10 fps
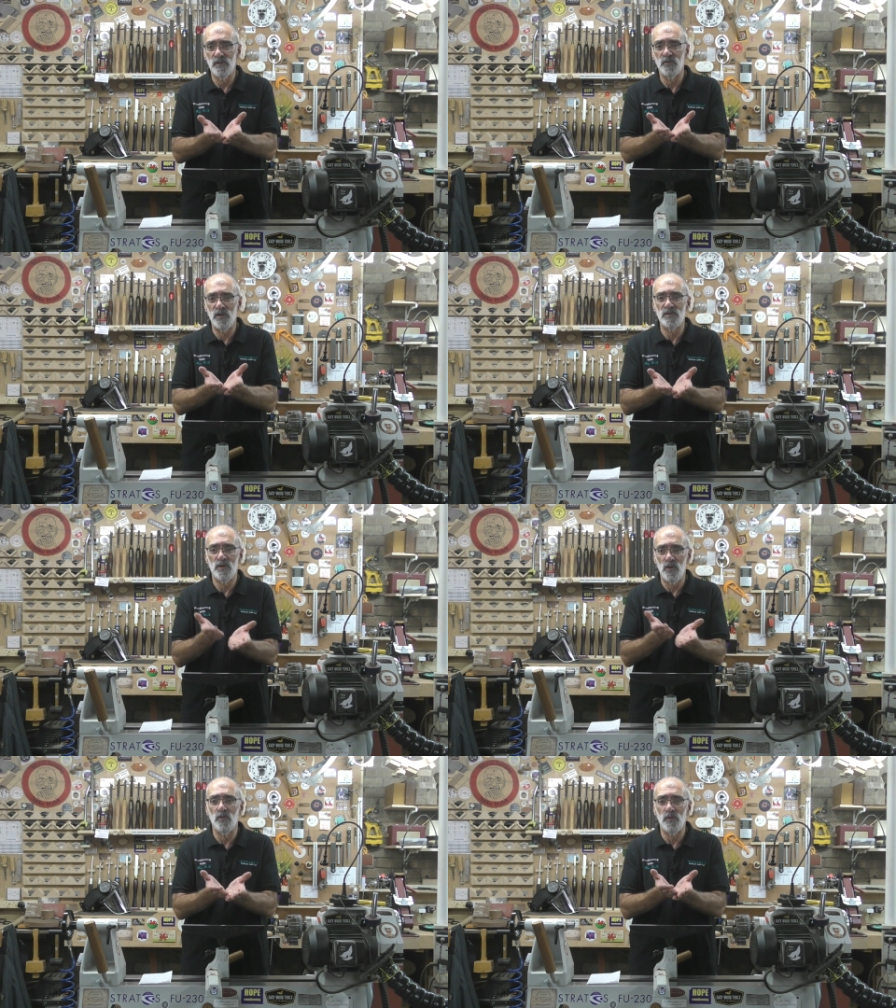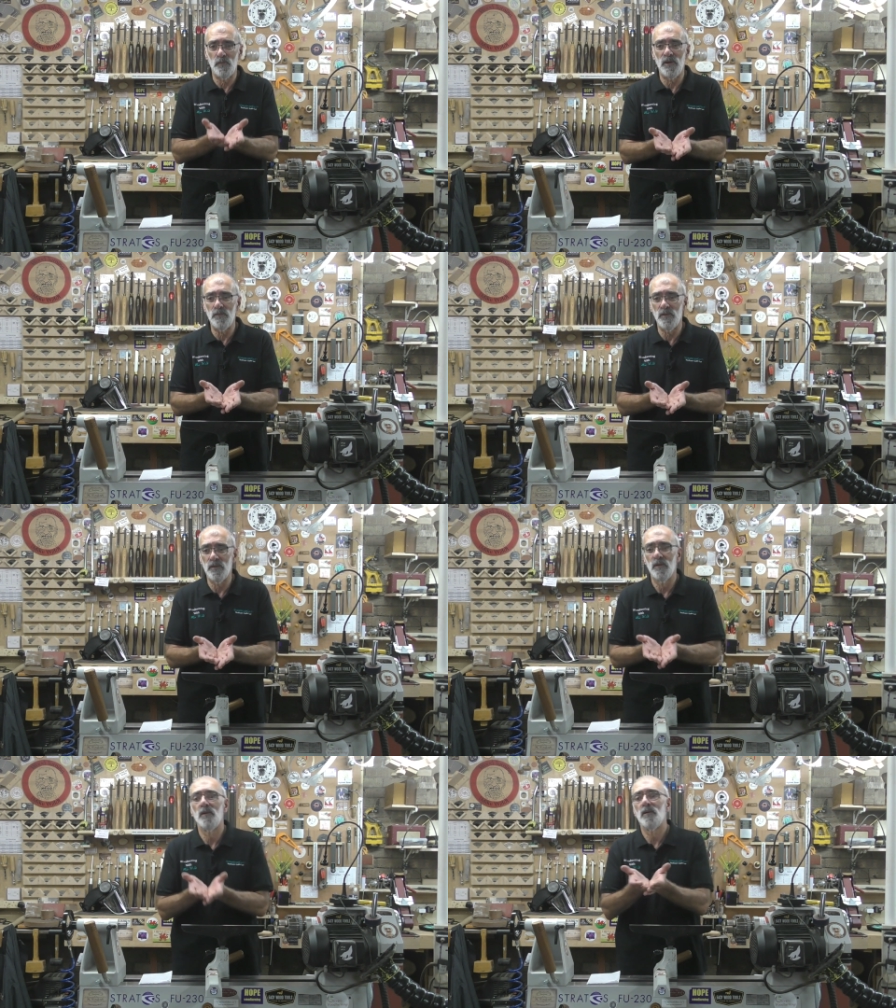grit on the
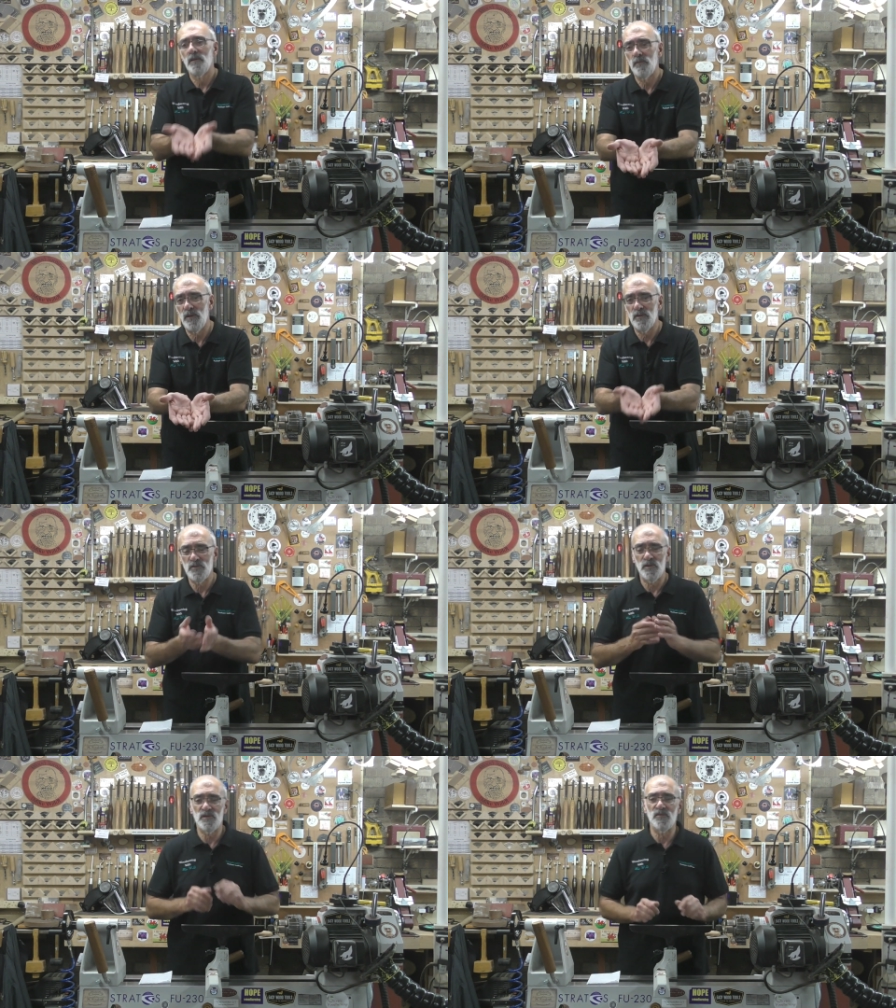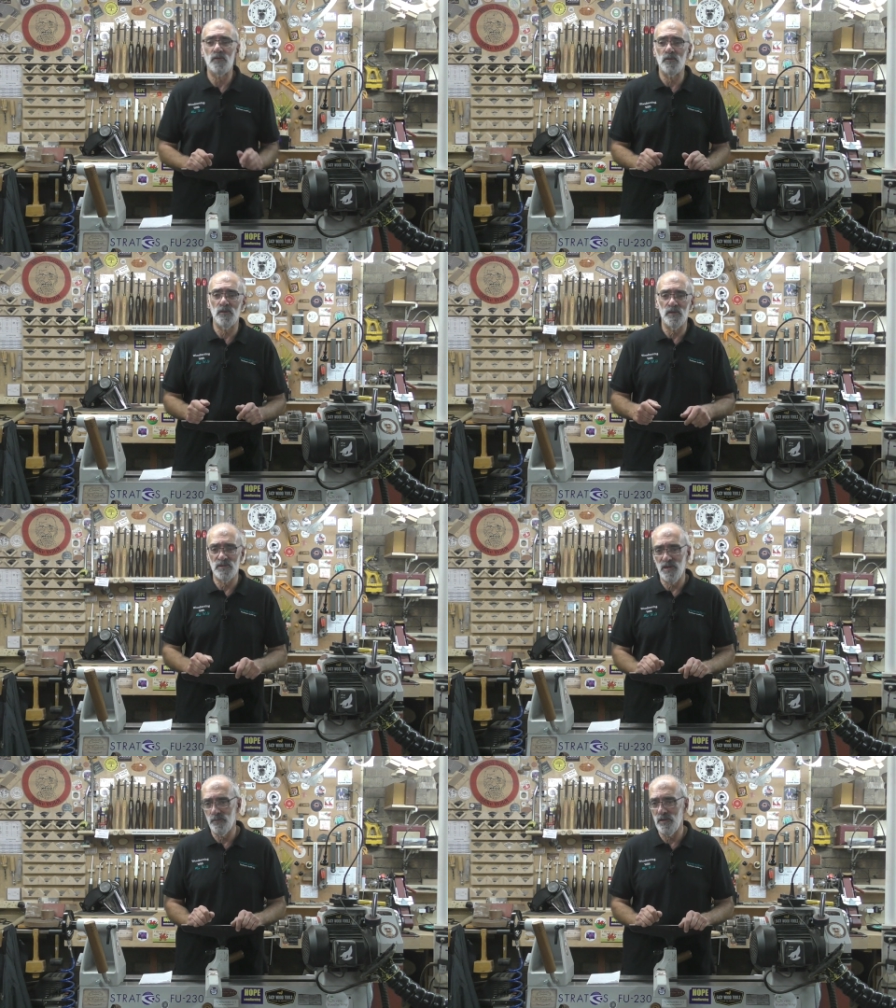paper being transferred and
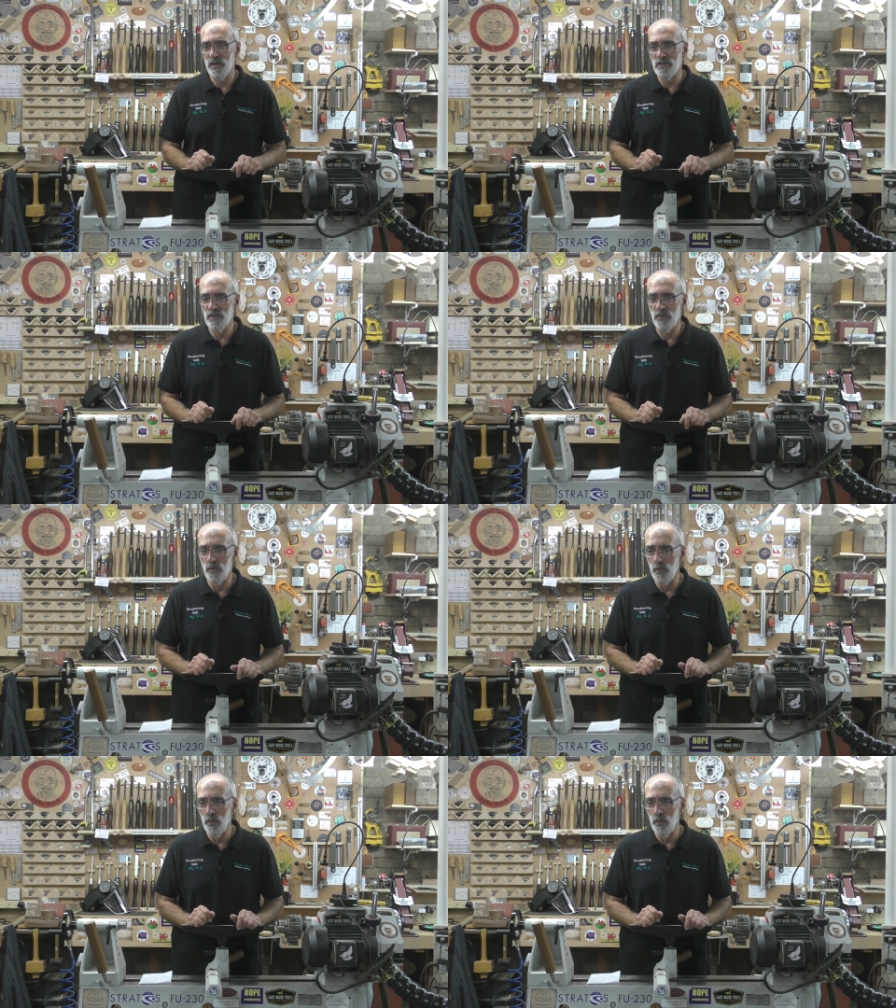contaminating your